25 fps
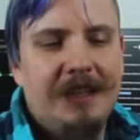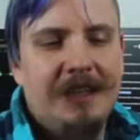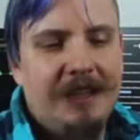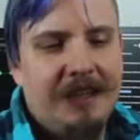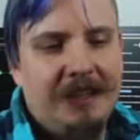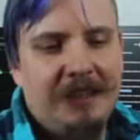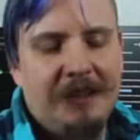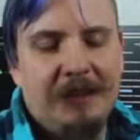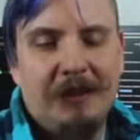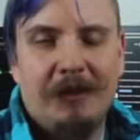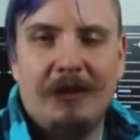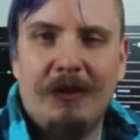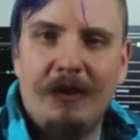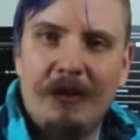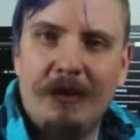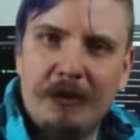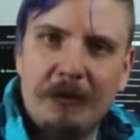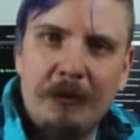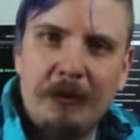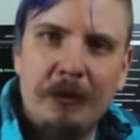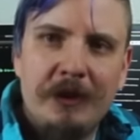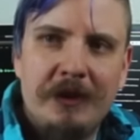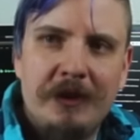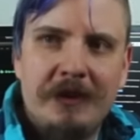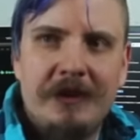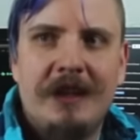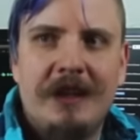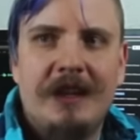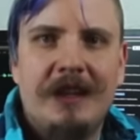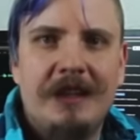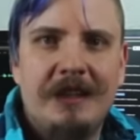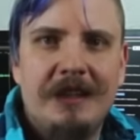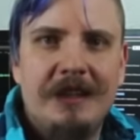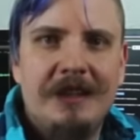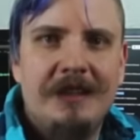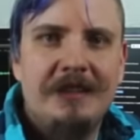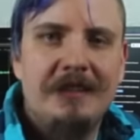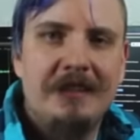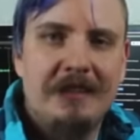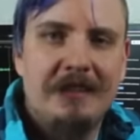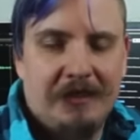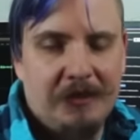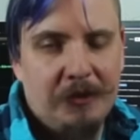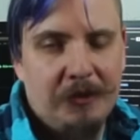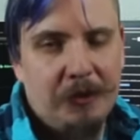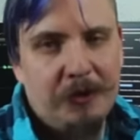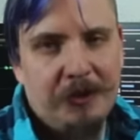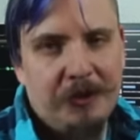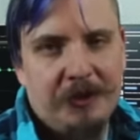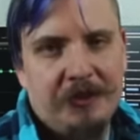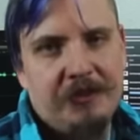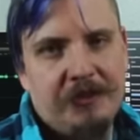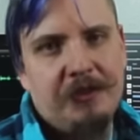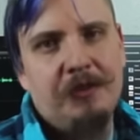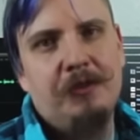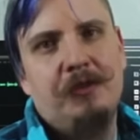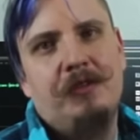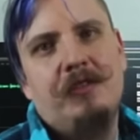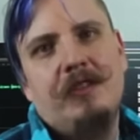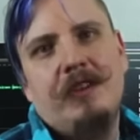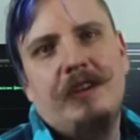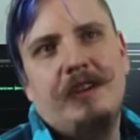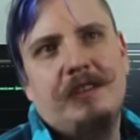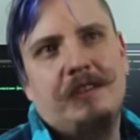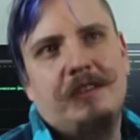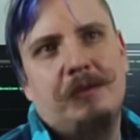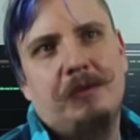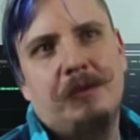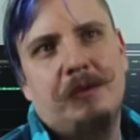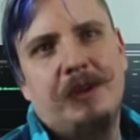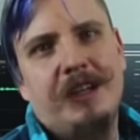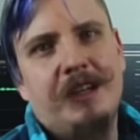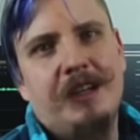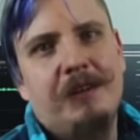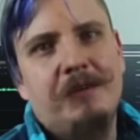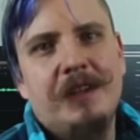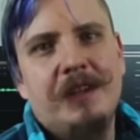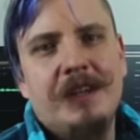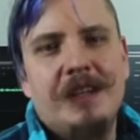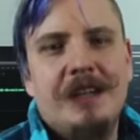And along with that, since it only has 2 slots of RAM,